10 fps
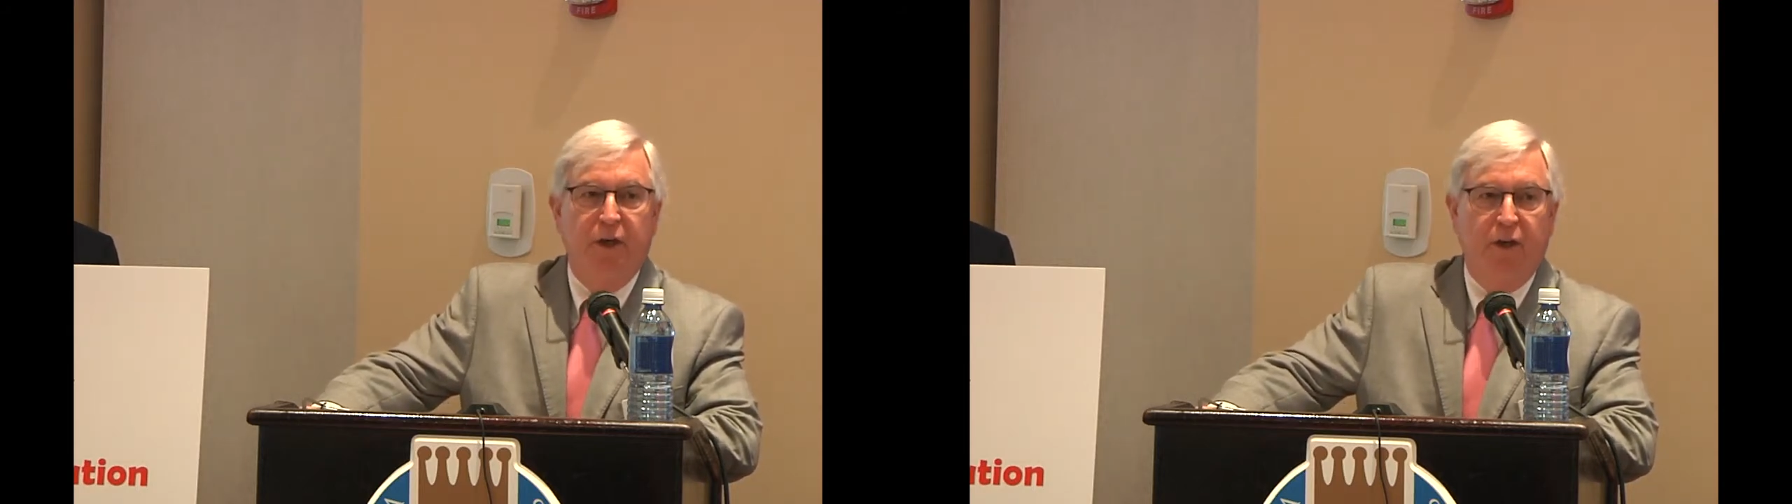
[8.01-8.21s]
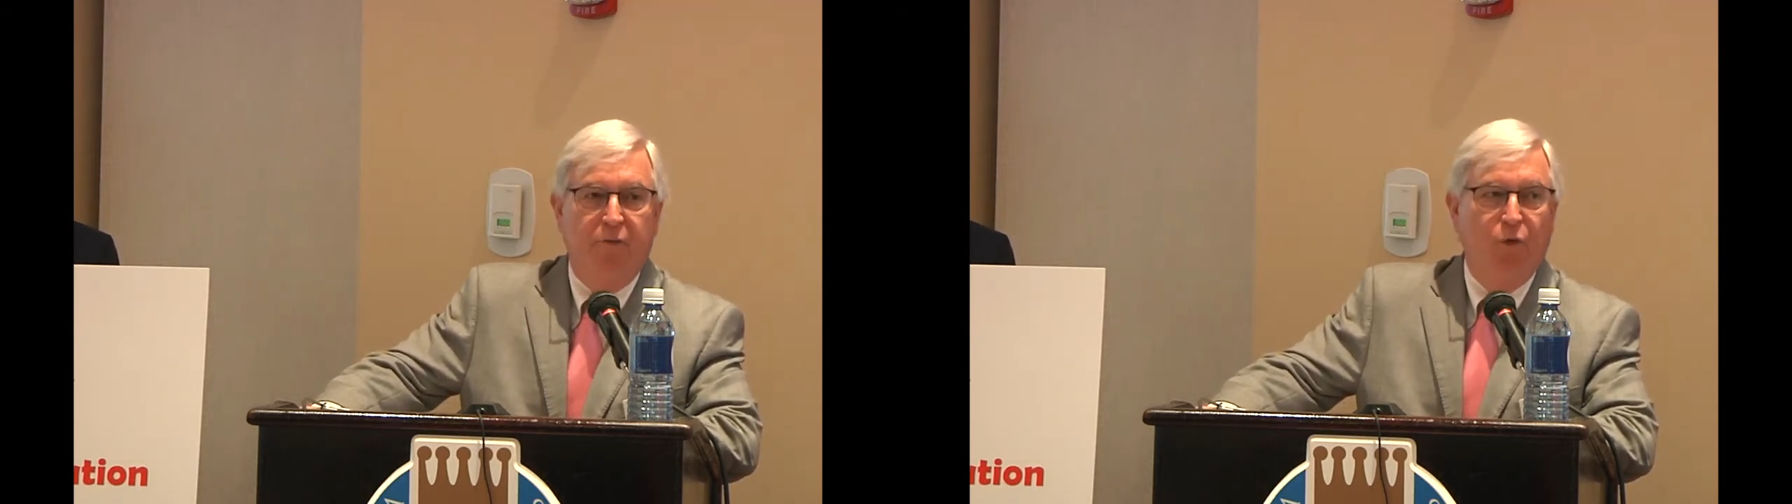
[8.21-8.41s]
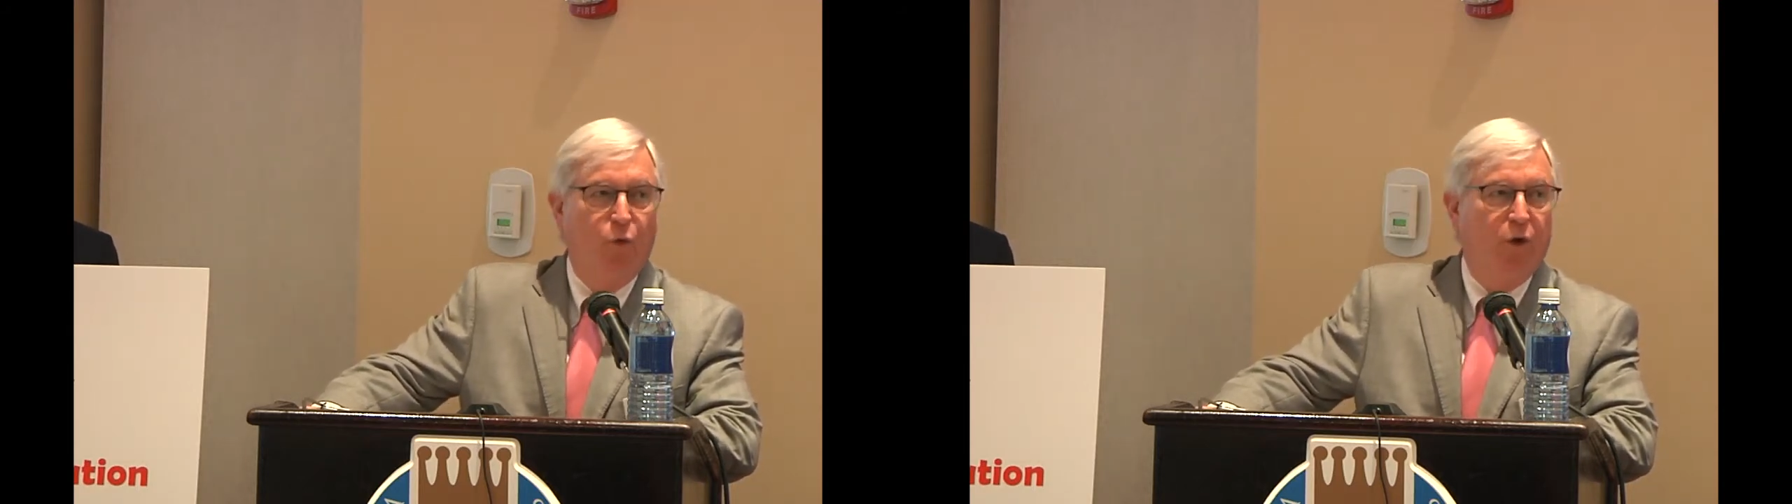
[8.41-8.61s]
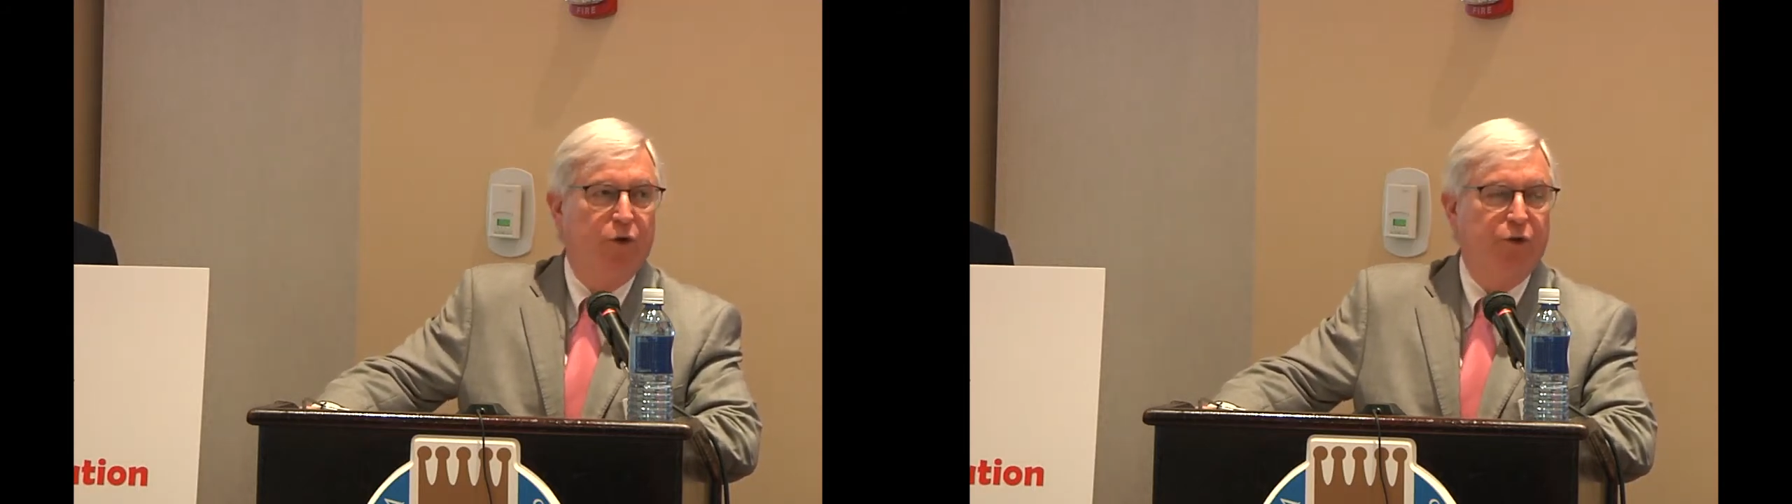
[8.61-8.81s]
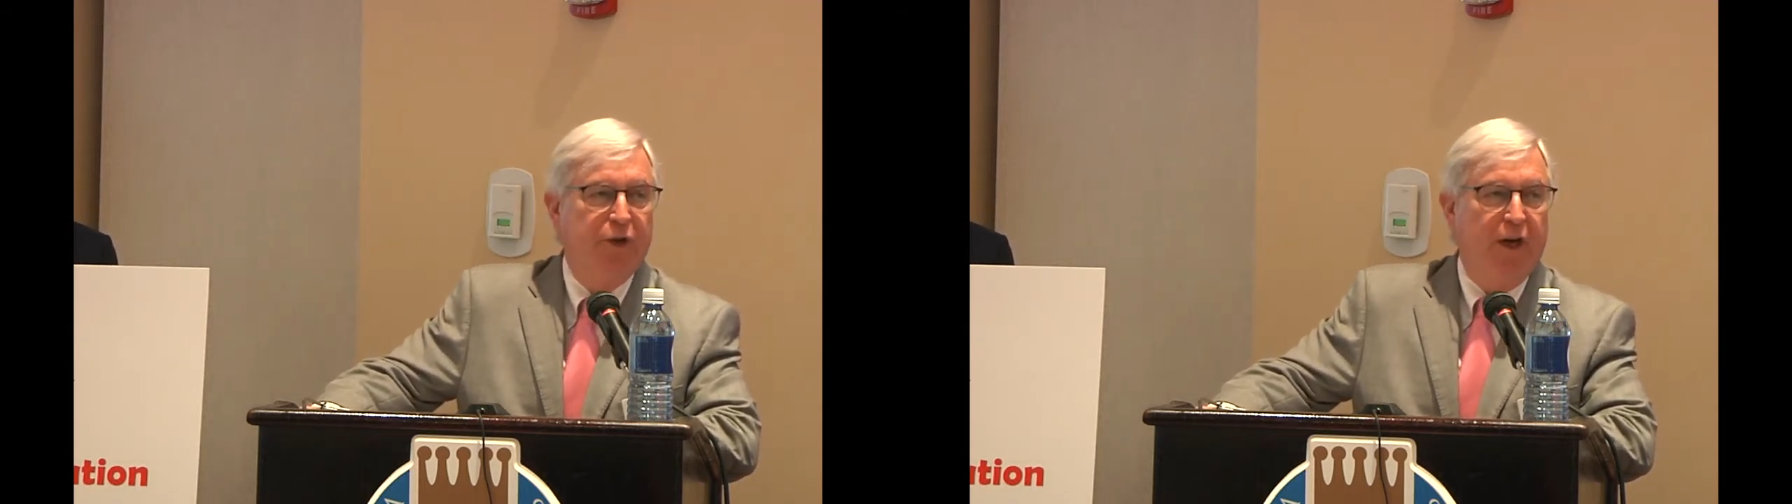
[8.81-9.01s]
of the
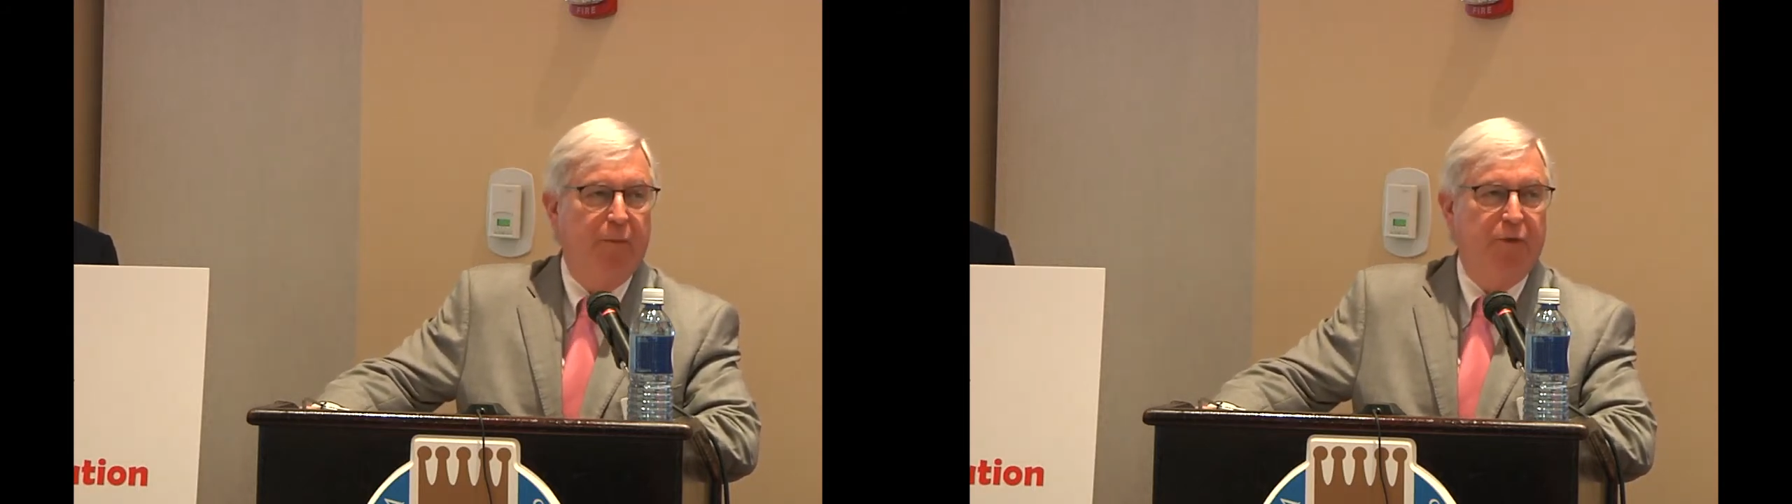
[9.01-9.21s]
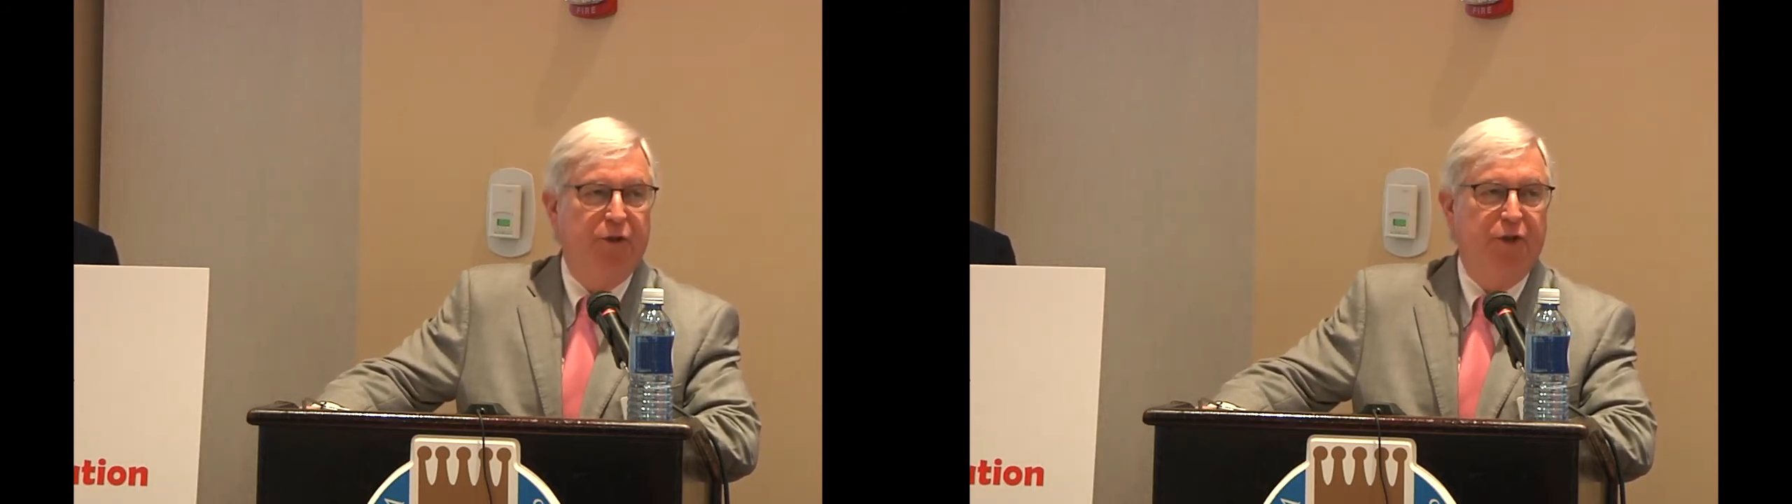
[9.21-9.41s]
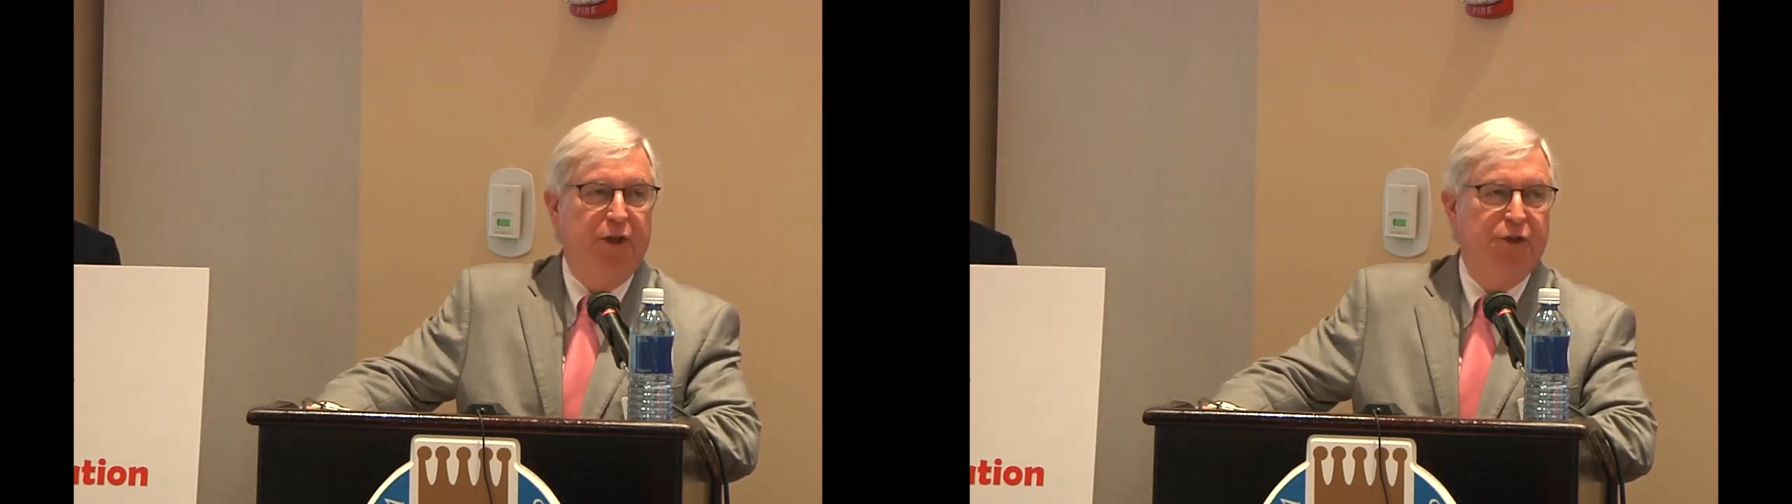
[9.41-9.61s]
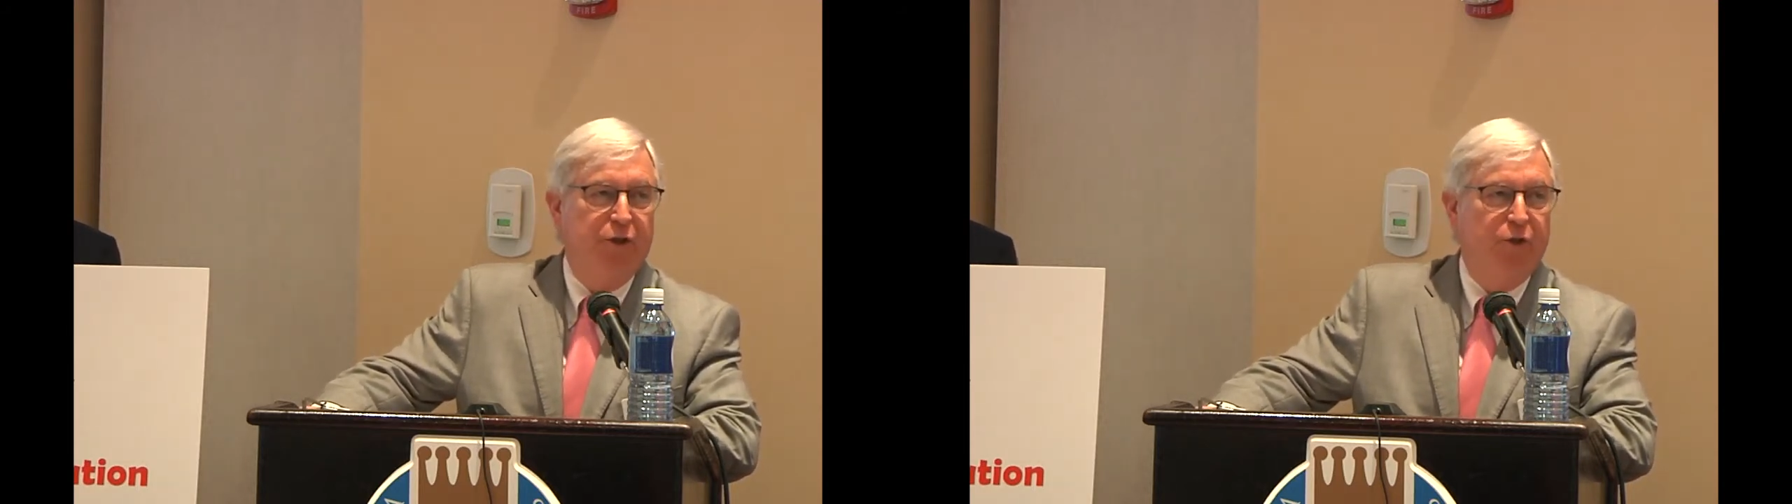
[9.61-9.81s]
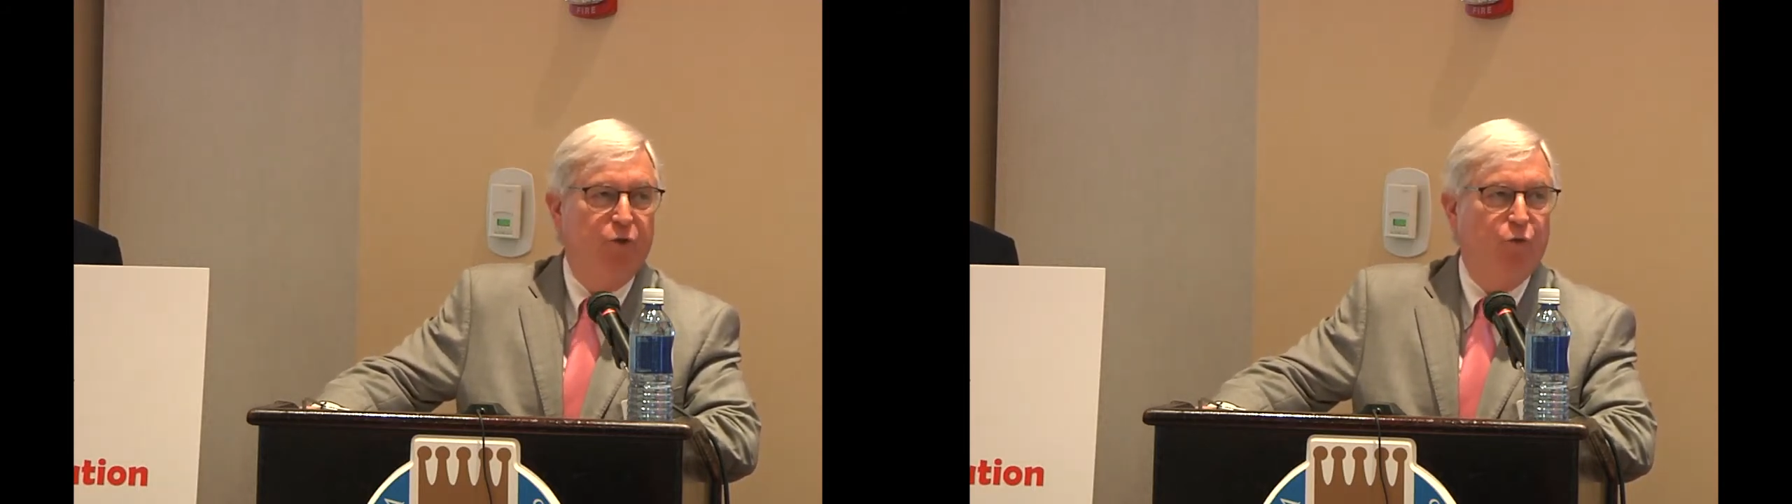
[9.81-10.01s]
Workers'
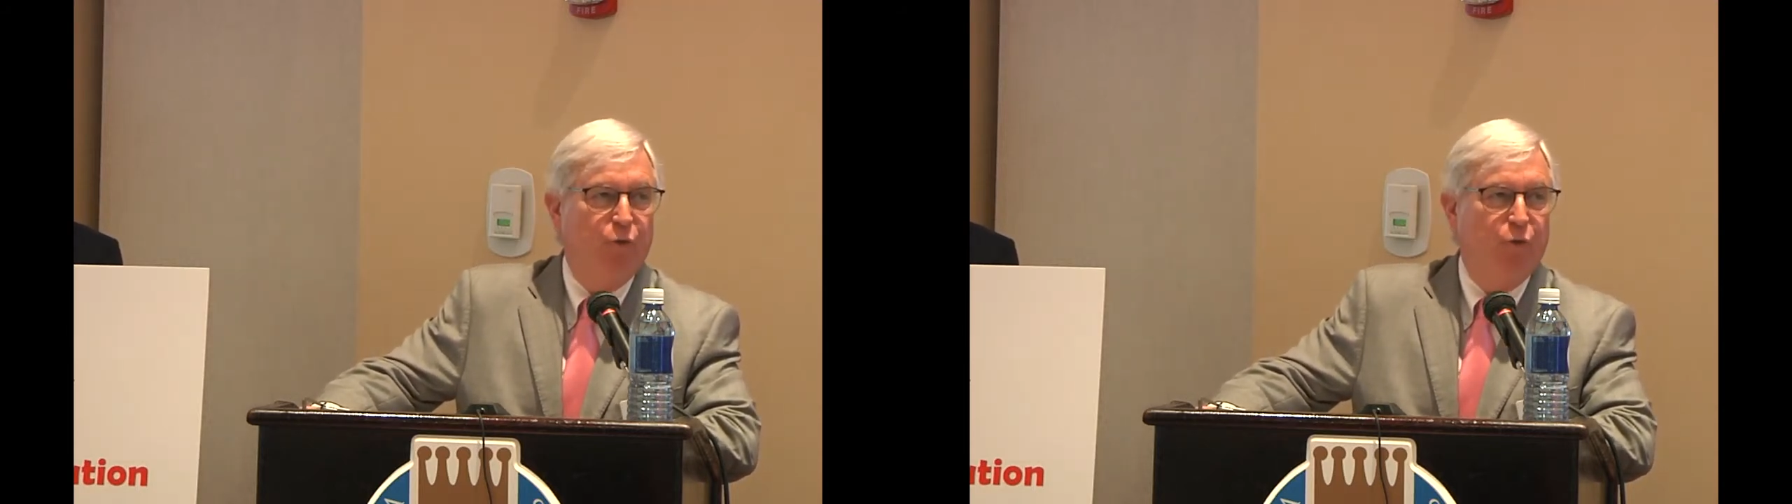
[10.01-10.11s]
Compensation